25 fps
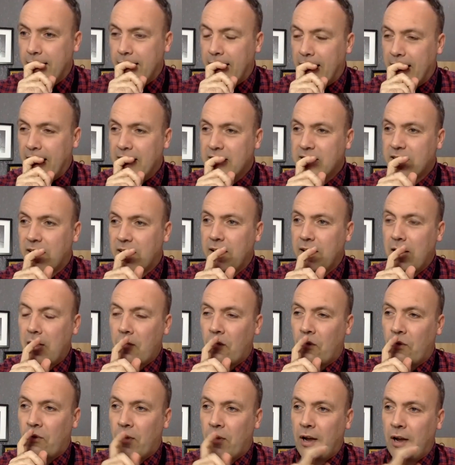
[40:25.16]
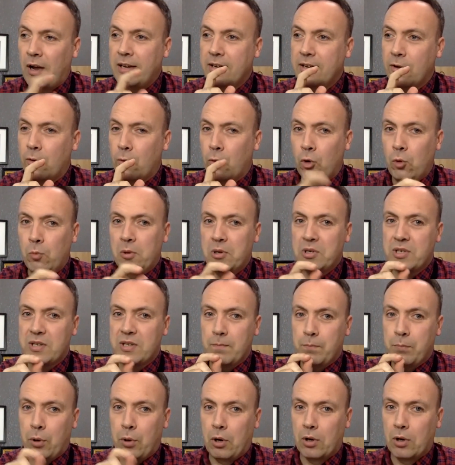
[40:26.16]
is I find it almost
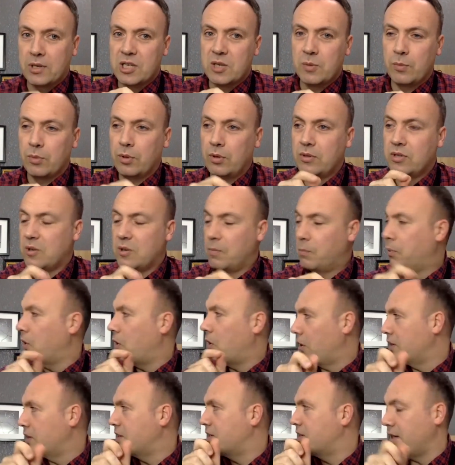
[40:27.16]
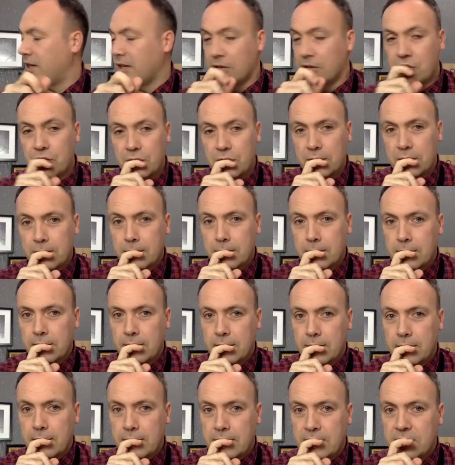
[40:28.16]
impossible to block teach.
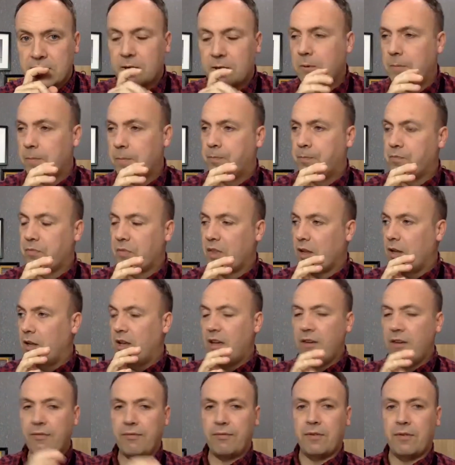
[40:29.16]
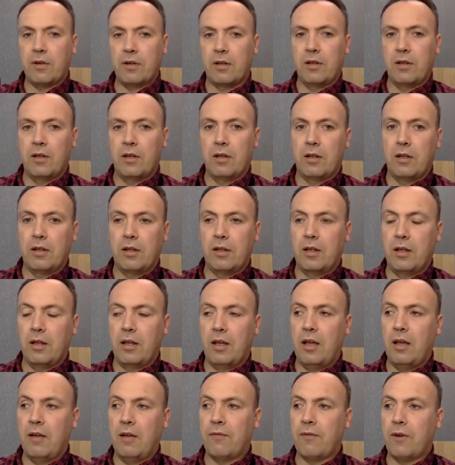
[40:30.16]
So if
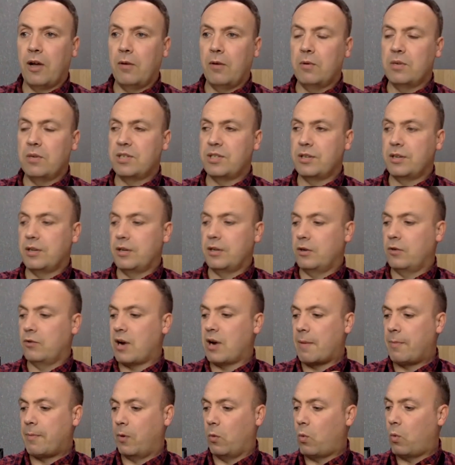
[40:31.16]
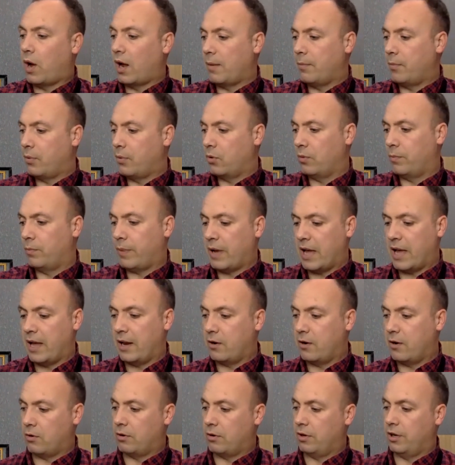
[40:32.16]
I was to grab a whiteboard pen
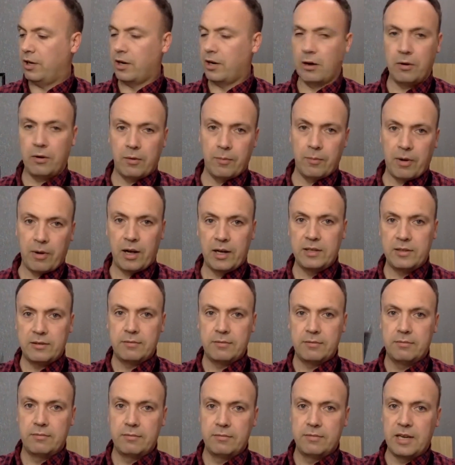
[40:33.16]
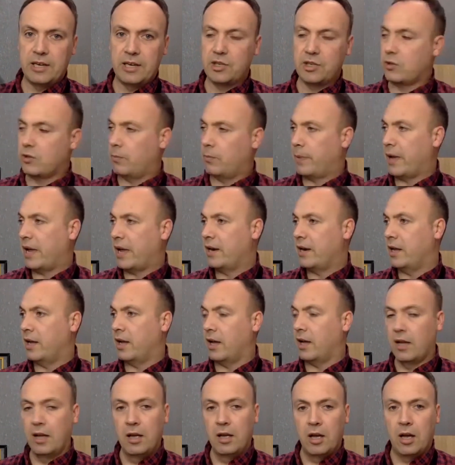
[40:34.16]
or, my digital pen here
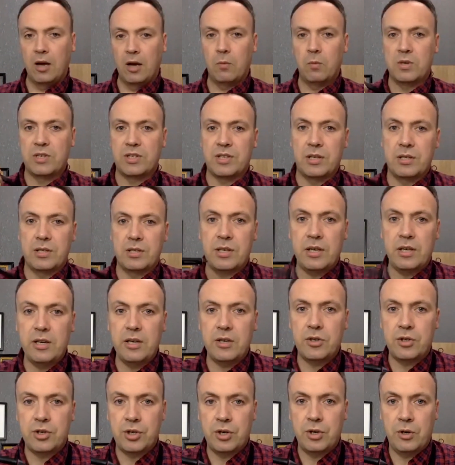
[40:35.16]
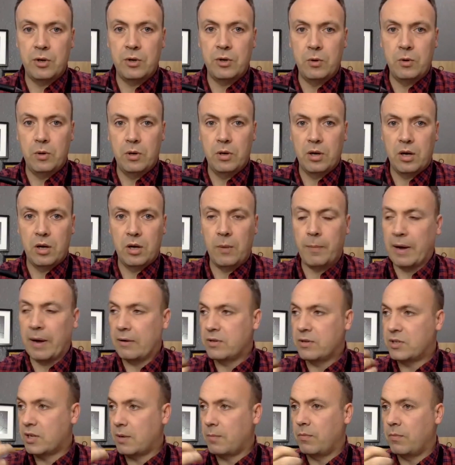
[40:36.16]
and was to teach you about
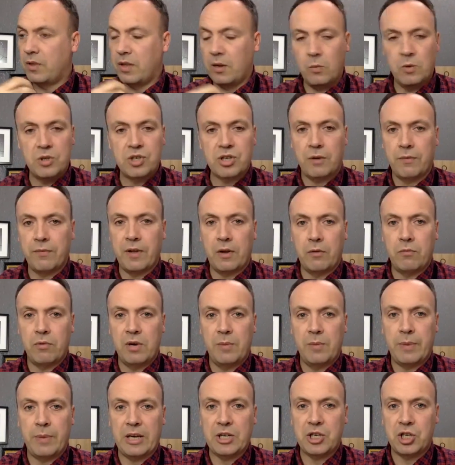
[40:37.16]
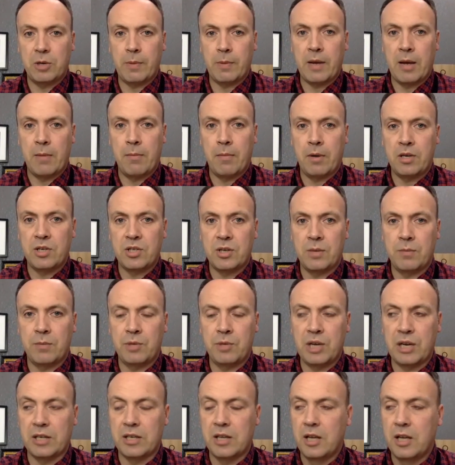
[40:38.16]
something which I felt really passionate about in my
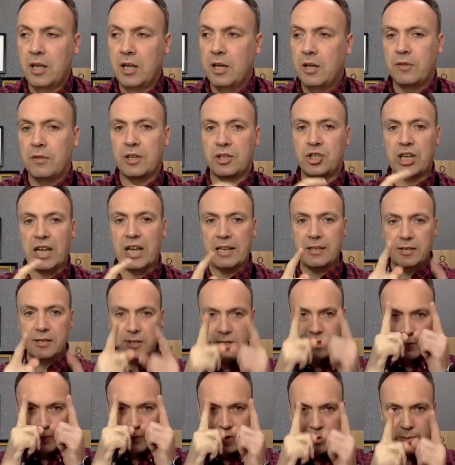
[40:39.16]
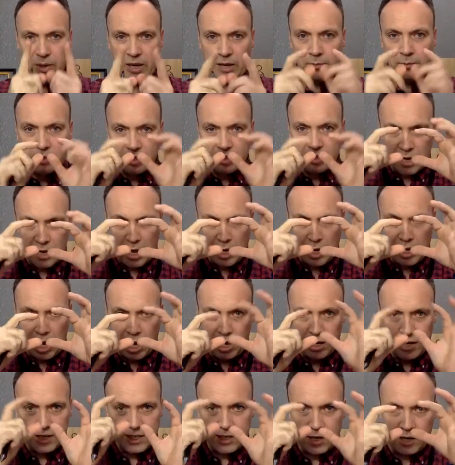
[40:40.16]
subject, the chances of me being
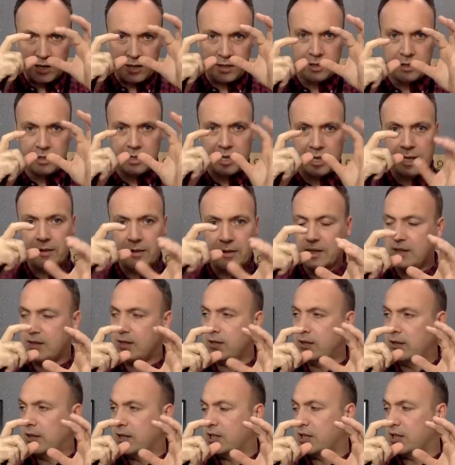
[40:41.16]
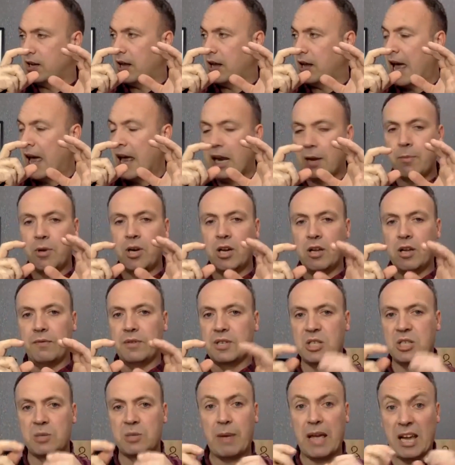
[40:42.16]
isolate like this element of the
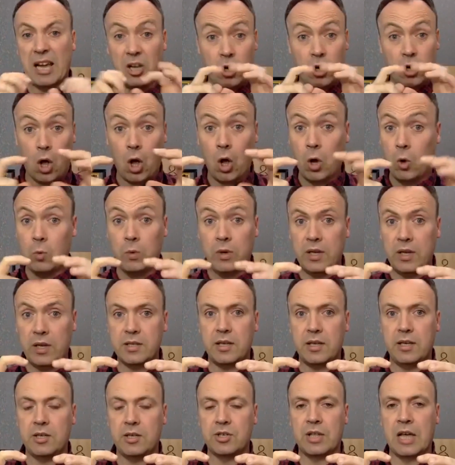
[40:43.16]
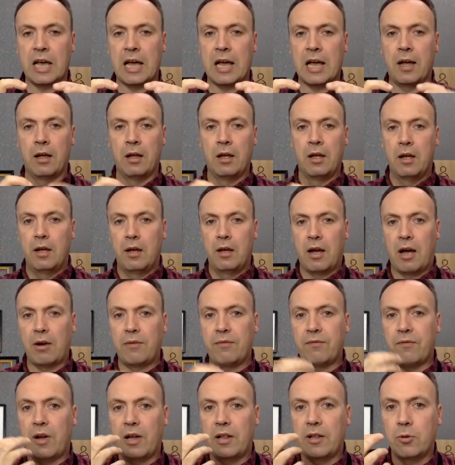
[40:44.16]
spec and only teach that, I'd
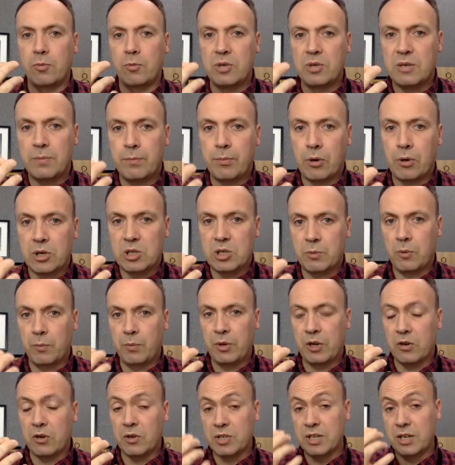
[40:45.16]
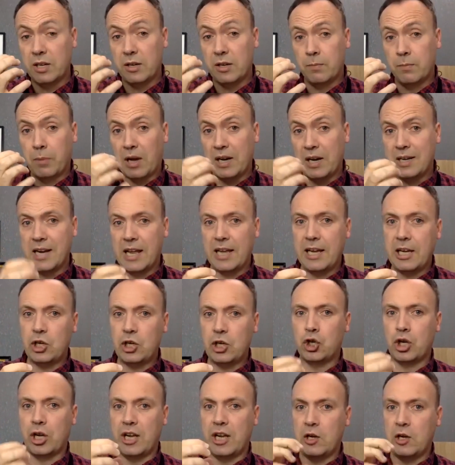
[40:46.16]
find it almost impossible, because it by
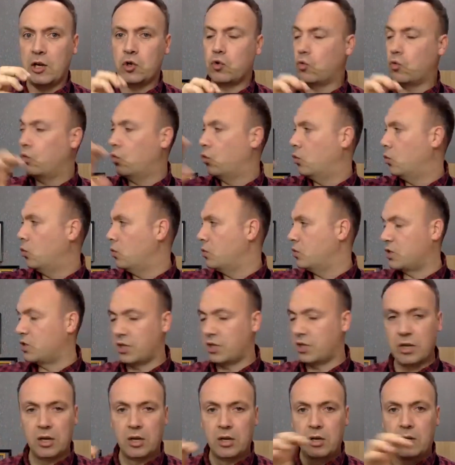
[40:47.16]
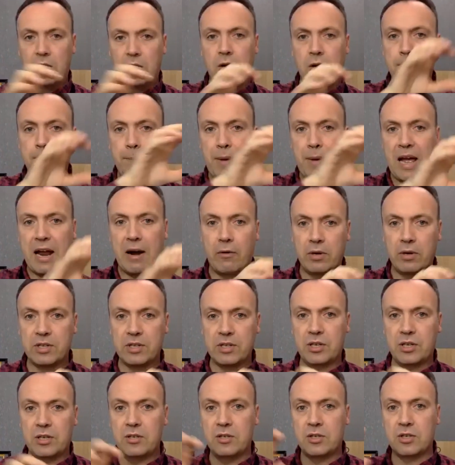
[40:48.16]
nature it draws
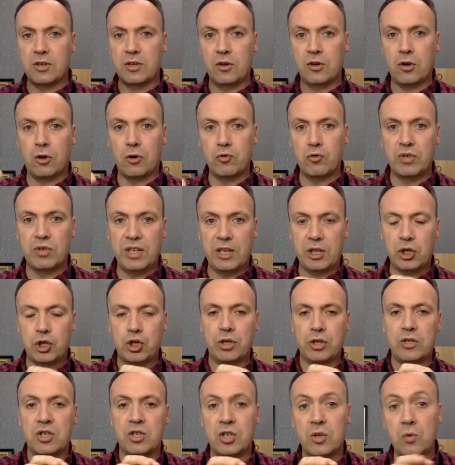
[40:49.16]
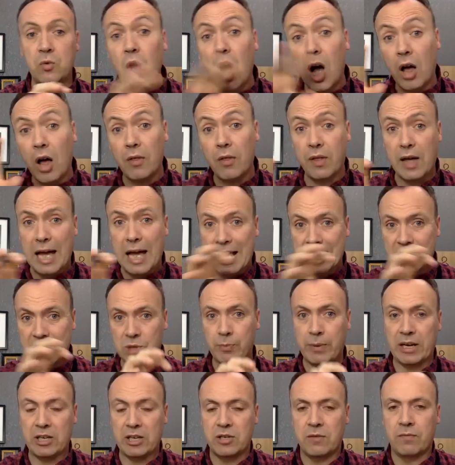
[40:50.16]
comparisons and contradictions to other
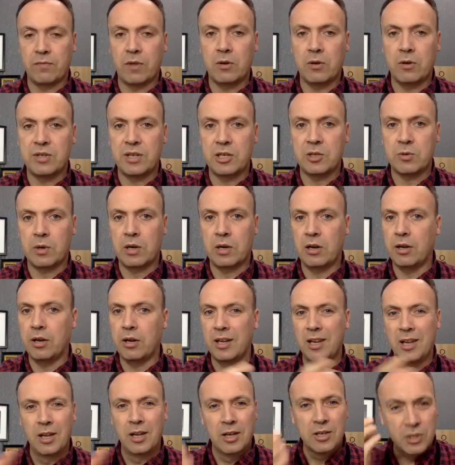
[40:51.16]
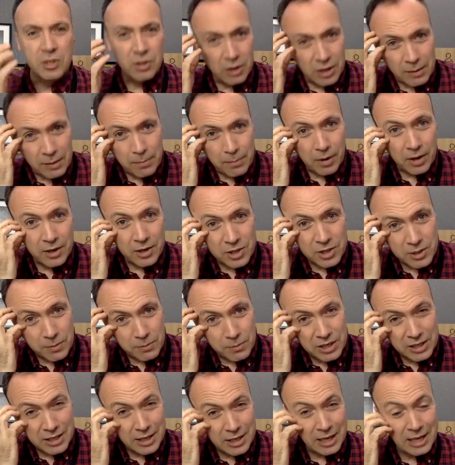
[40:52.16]
aspects of those things that we're learning. So look, in my
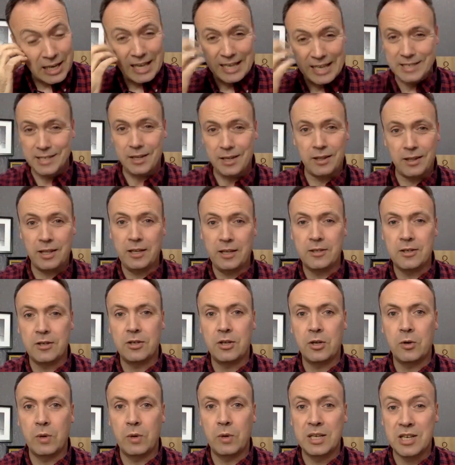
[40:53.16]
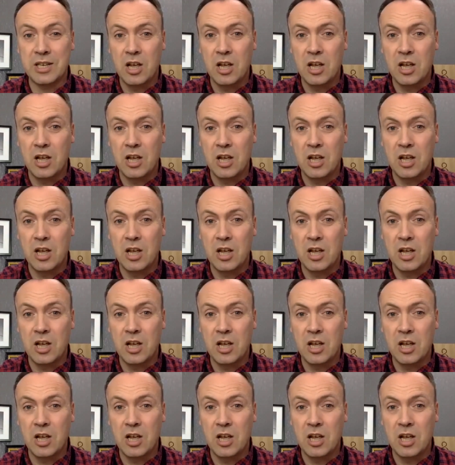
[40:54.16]
subject, the classic thing to do is